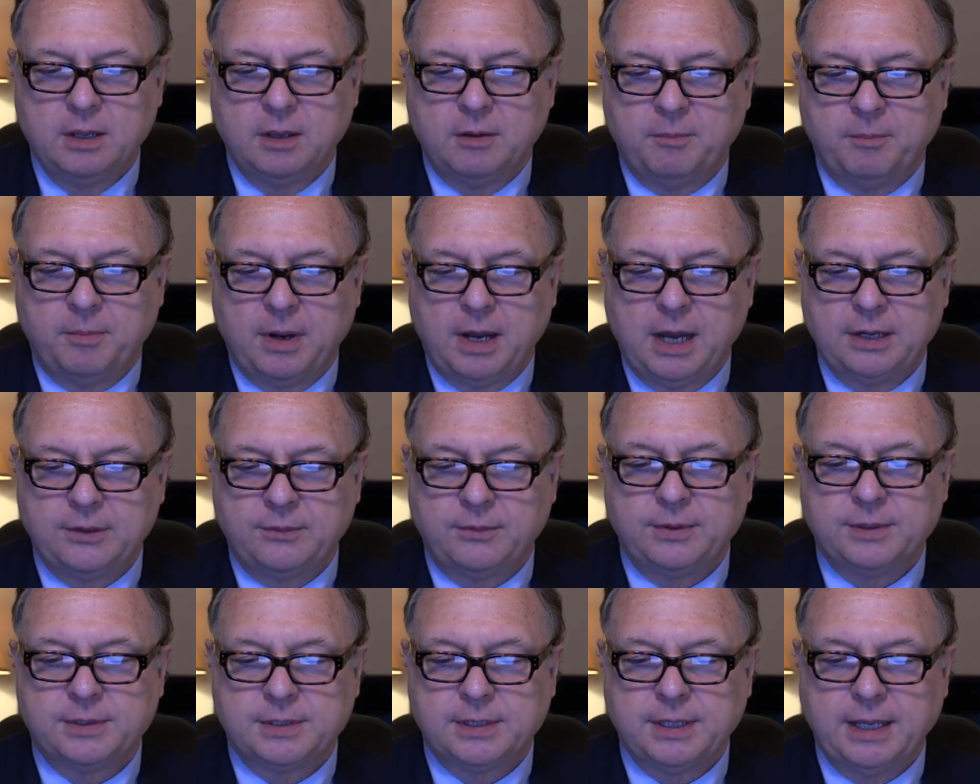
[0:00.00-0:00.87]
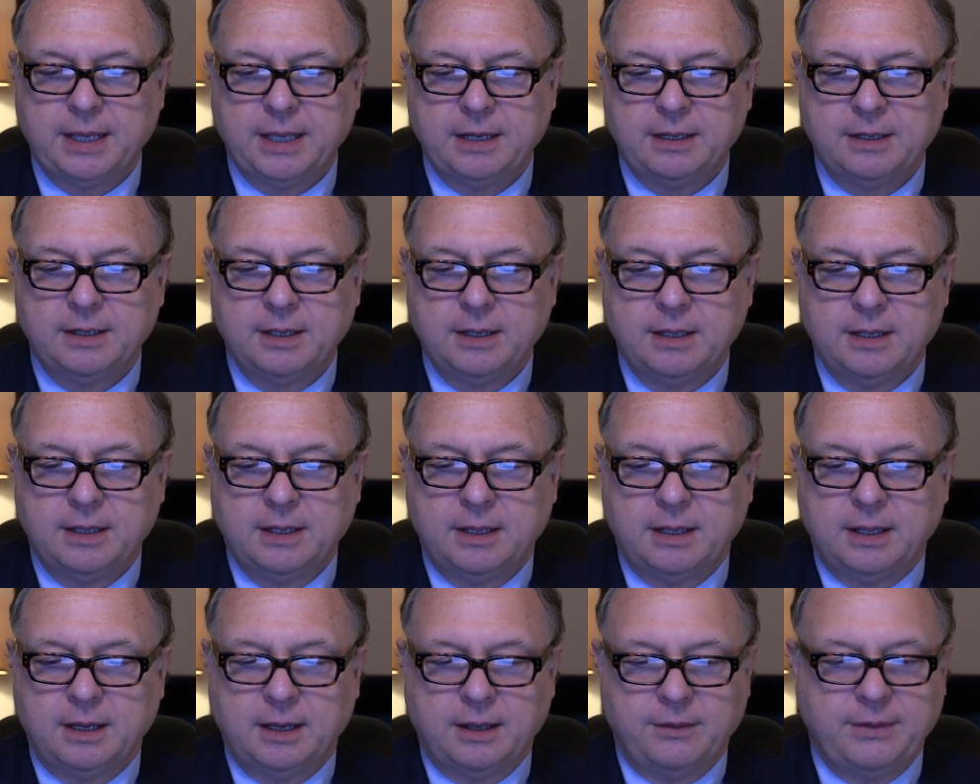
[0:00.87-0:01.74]
Bondurant said.
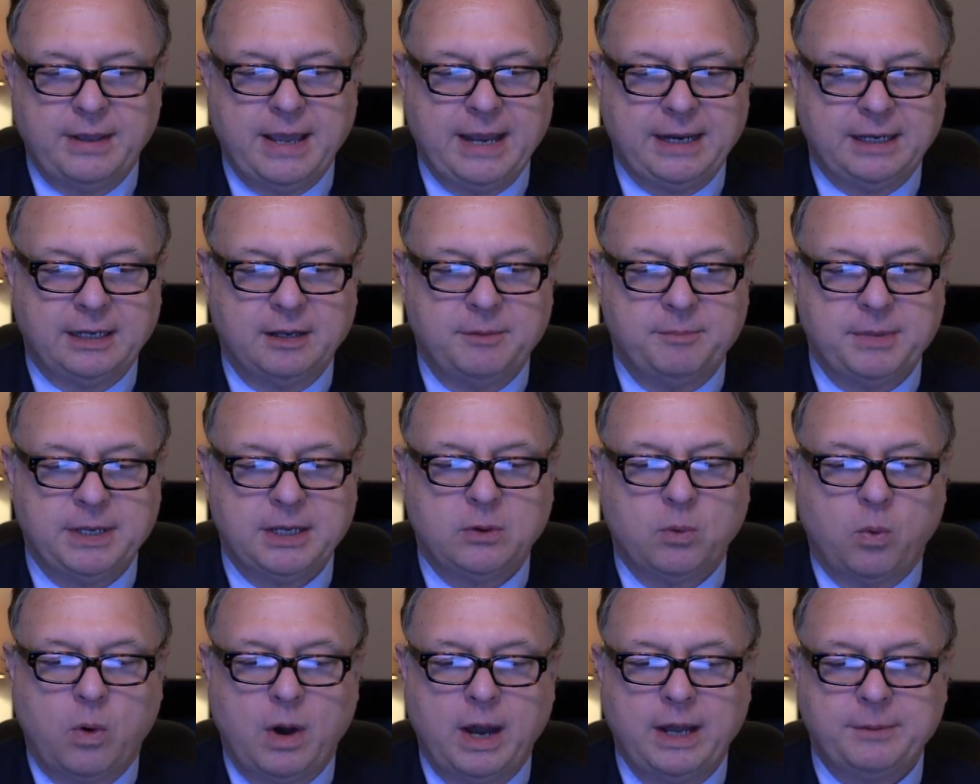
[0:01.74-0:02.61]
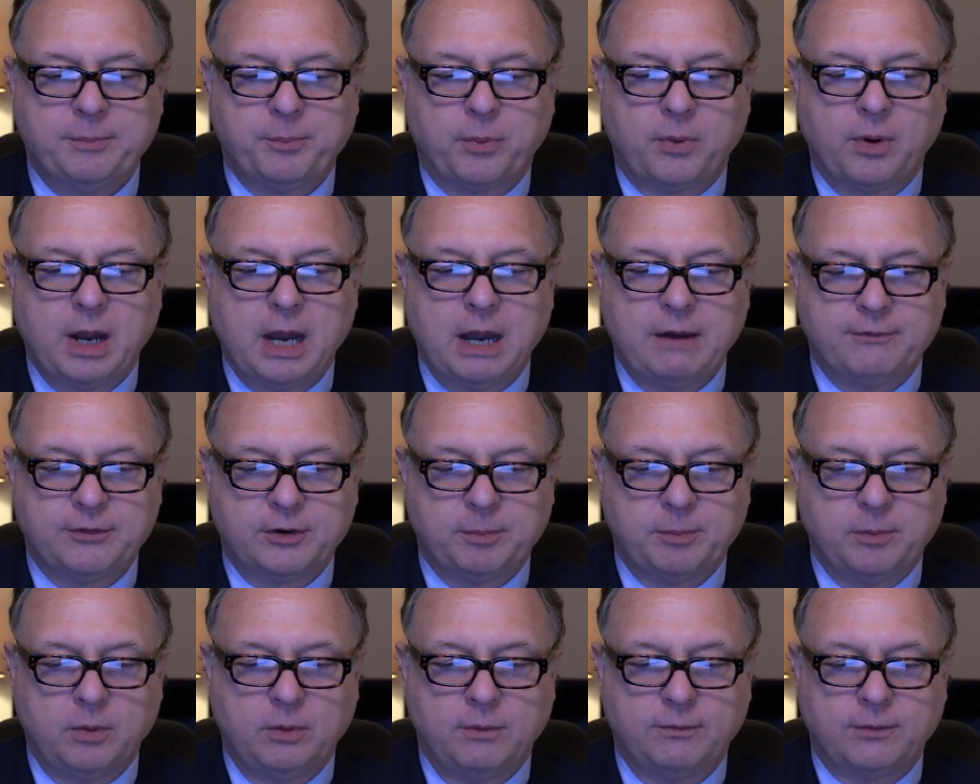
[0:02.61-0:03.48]
That can be quite
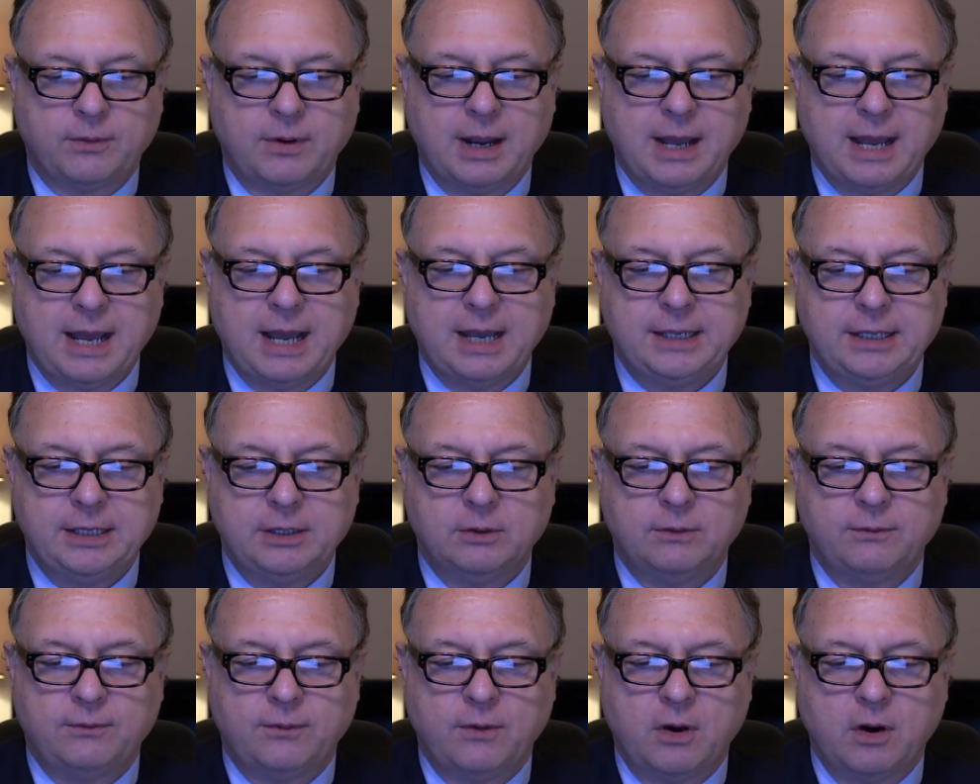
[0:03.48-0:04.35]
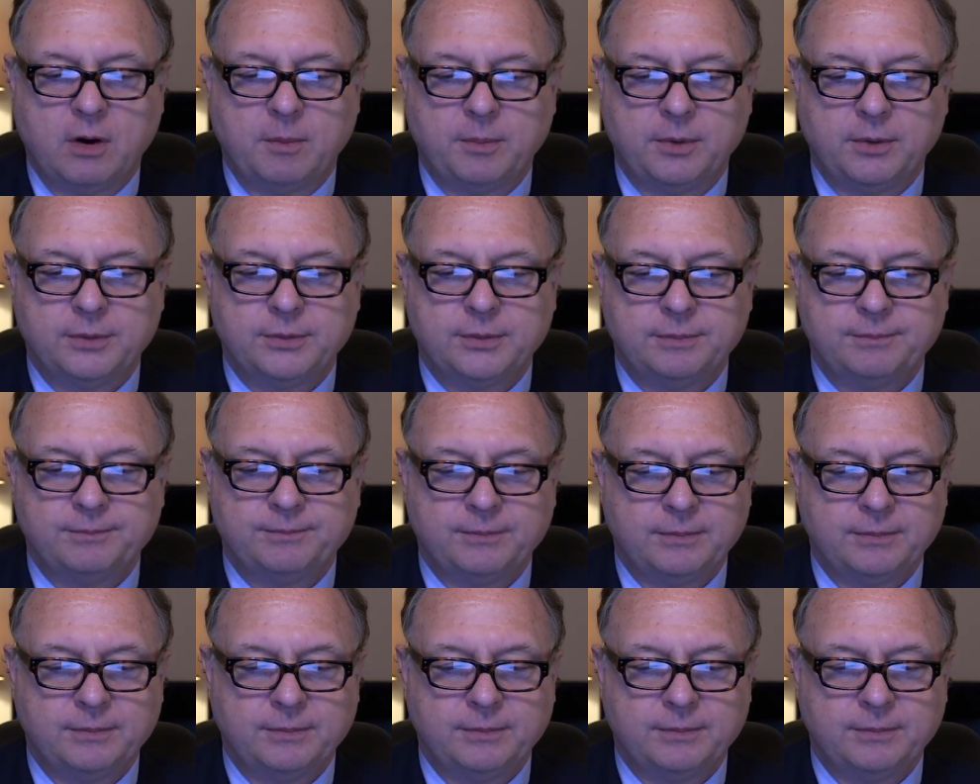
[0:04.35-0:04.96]
profitable for high-yield farmers.